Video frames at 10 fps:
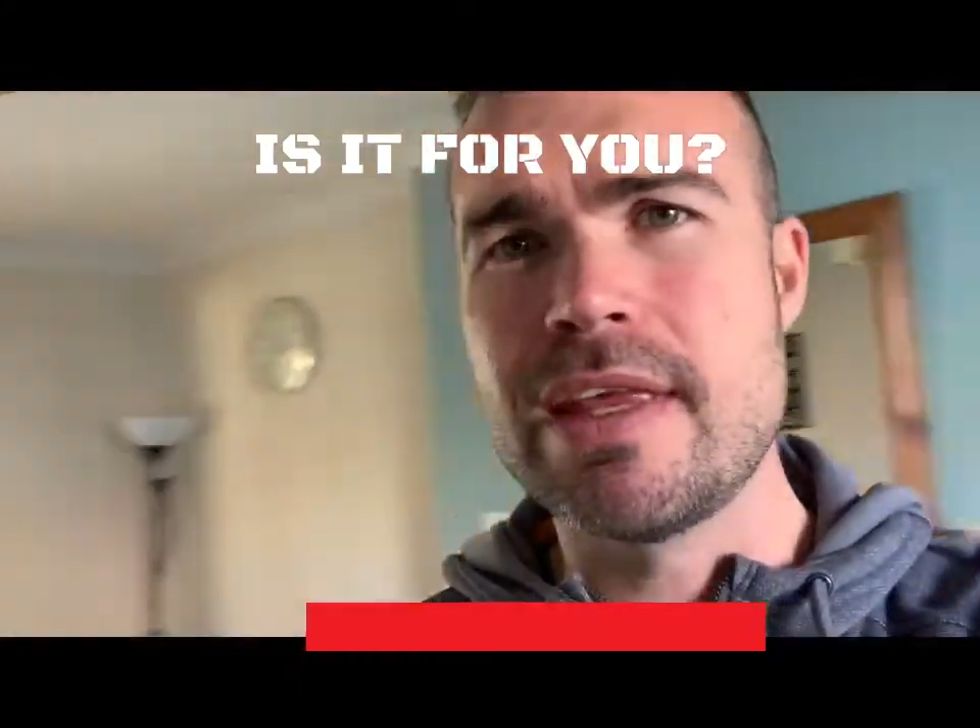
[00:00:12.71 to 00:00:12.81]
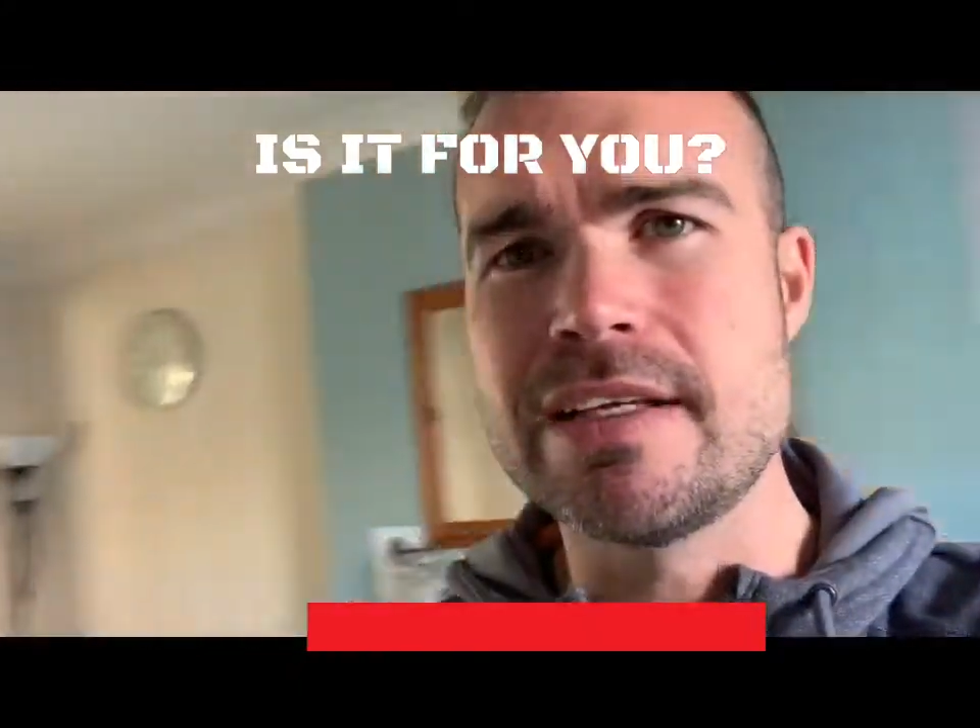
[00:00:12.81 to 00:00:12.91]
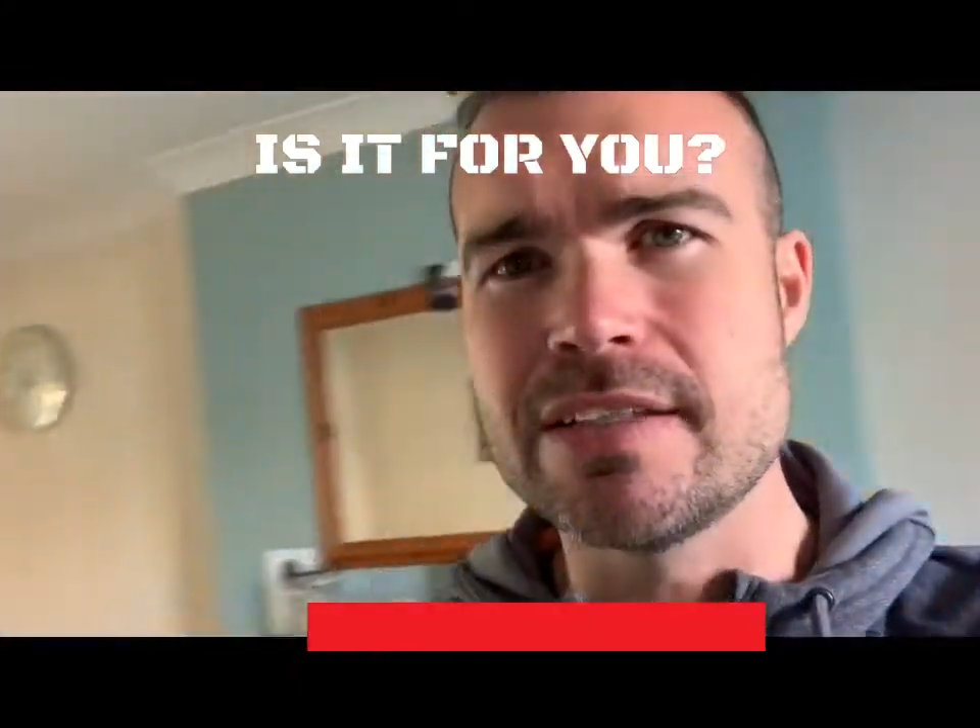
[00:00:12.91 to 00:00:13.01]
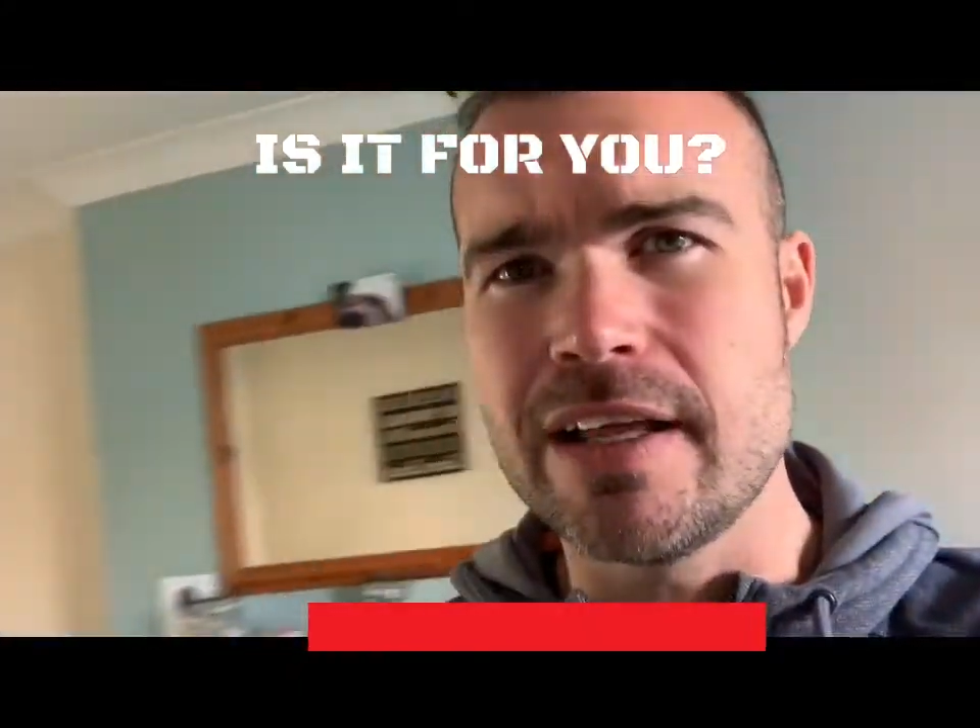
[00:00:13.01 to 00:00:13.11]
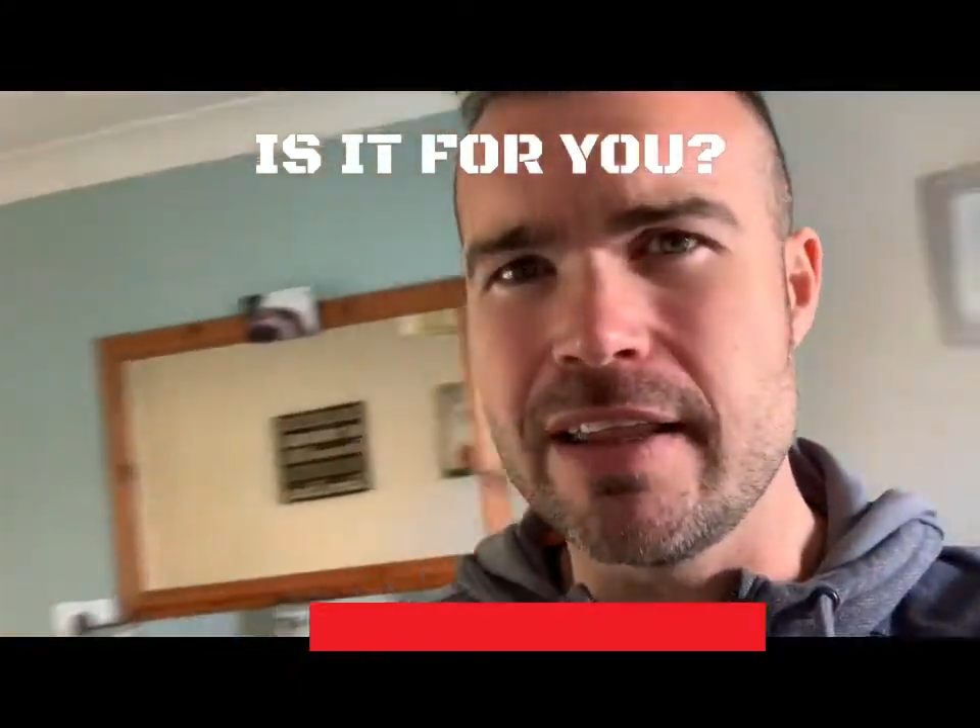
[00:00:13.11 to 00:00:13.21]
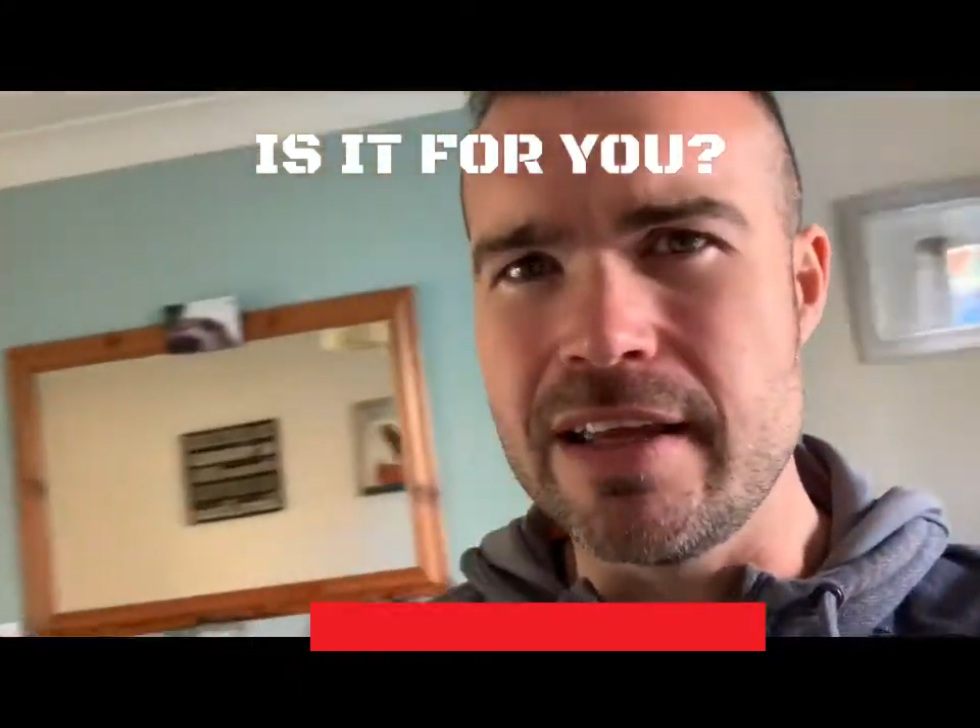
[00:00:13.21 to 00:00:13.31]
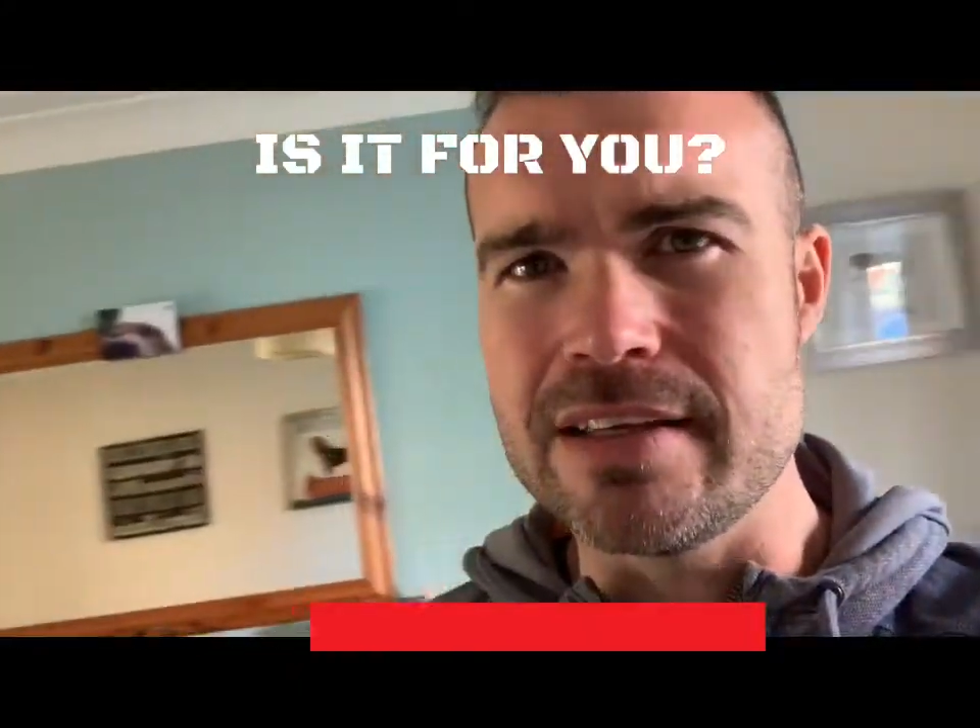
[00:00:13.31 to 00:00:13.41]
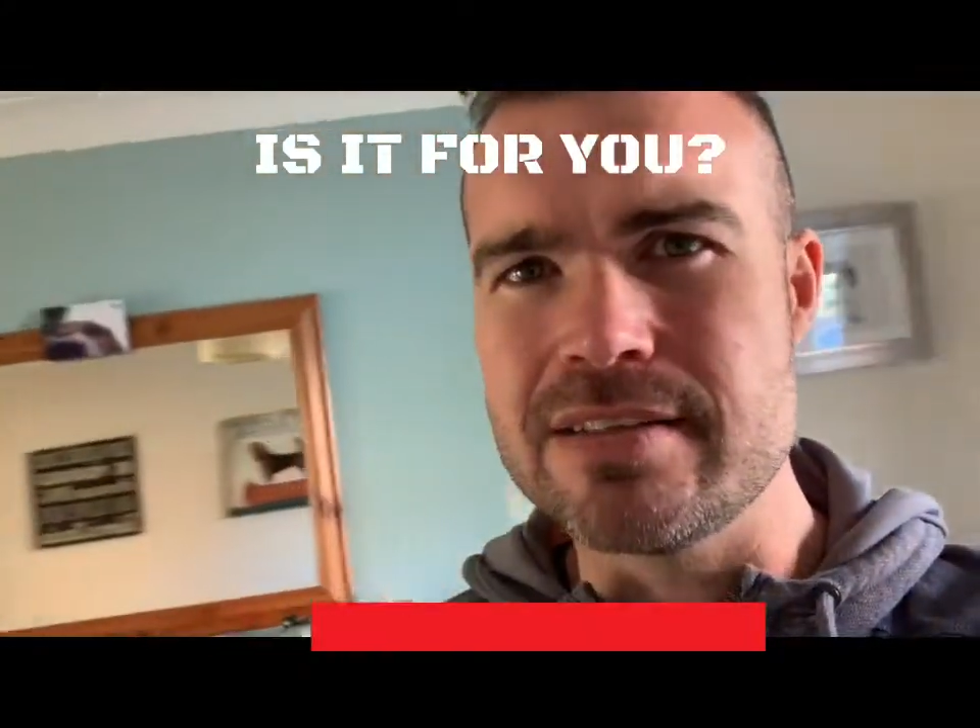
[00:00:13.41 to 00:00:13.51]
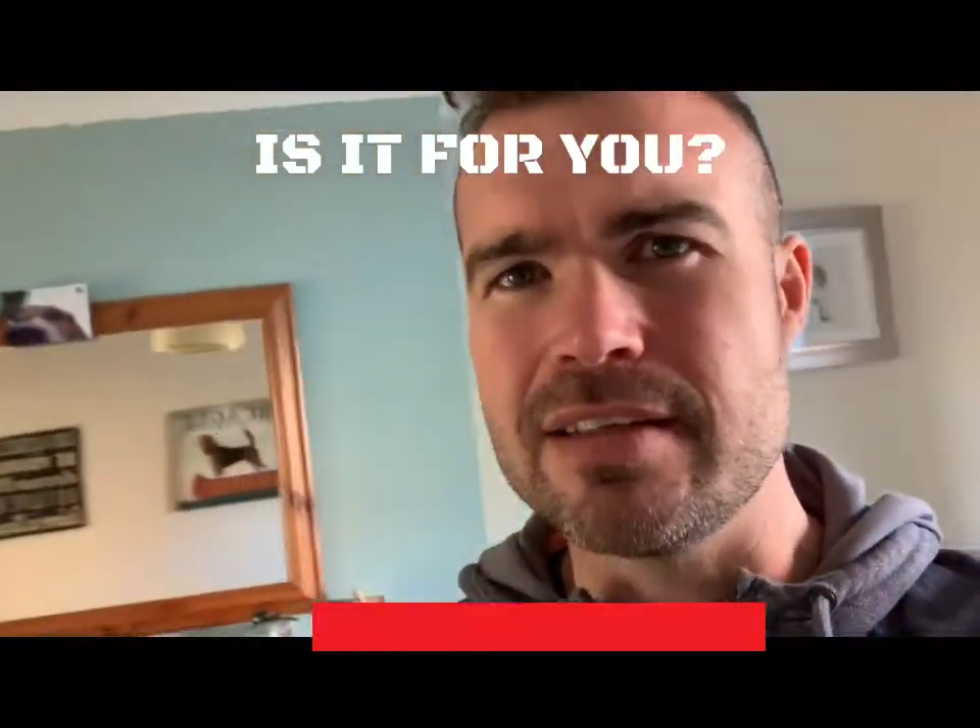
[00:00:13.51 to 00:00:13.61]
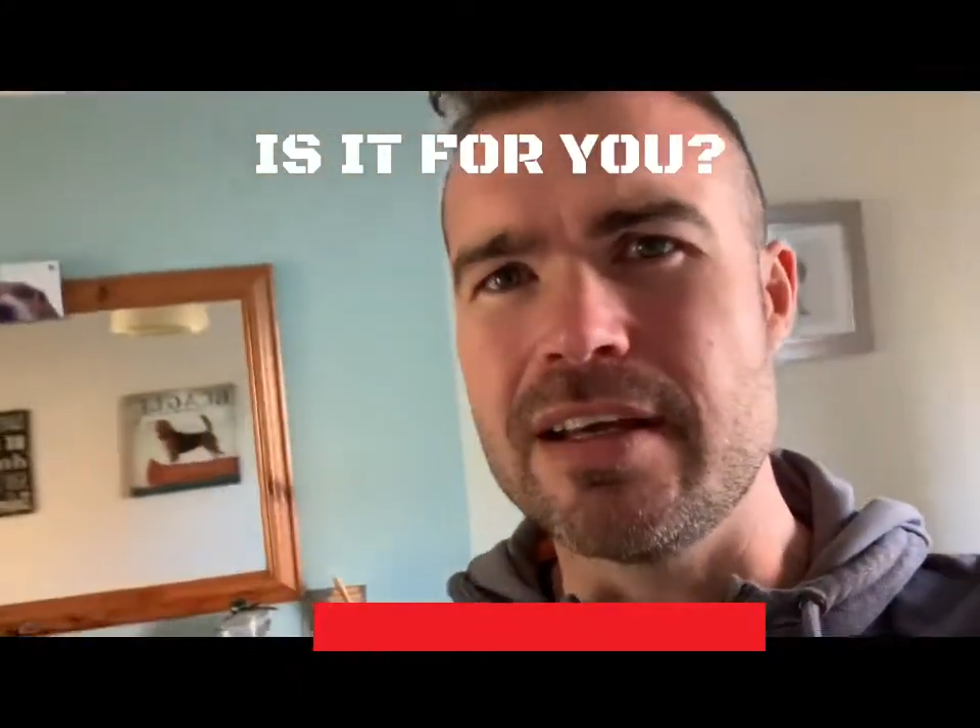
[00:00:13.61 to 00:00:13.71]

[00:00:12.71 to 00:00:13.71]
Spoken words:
things like this.